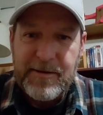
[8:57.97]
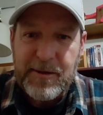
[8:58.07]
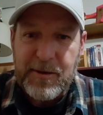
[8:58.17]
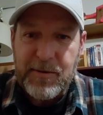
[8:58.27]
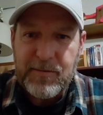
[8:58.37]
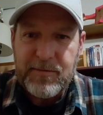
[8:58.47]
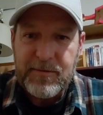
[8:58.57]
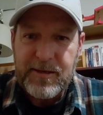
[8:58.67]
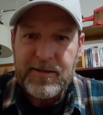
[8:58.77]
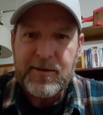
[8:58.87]
you know,
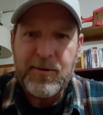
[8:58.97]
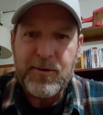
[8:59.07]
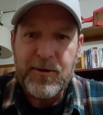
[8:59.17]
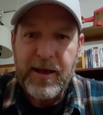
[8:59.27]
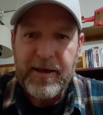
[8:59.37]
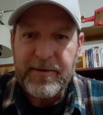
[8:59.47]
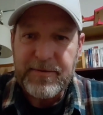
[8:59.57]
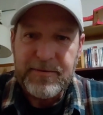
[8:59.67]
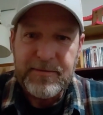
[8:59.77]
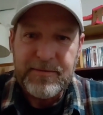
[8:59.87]
get to know you guys.
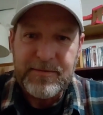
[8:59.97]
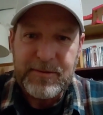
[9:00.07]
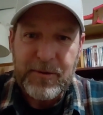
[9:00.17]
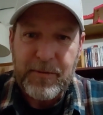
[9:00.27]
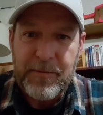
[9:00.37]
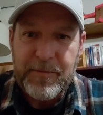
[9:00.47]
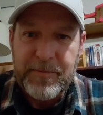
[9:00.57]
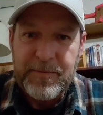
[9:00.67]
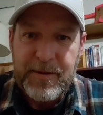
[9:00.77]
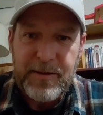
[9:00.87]
So
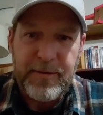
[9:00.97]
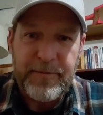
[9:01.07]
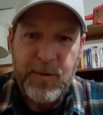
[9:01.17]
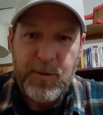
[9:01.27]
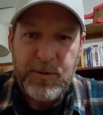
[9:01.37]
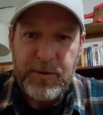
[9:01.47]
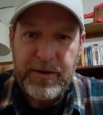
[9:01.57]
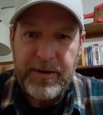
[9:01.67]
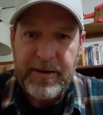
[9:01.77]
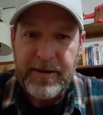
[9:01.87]
I look forward to
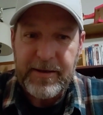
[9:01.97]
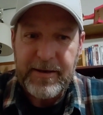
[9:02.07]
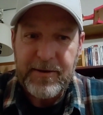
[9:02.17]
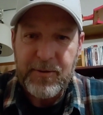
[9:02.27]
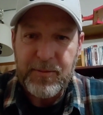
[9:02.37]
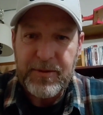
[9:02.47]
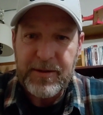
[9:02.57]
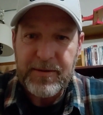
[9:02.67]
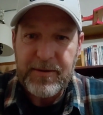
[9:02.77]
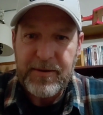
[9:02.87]
it, and I hope
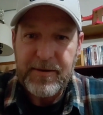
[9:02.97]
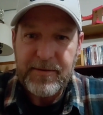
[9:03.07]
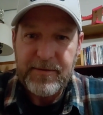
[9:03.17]
that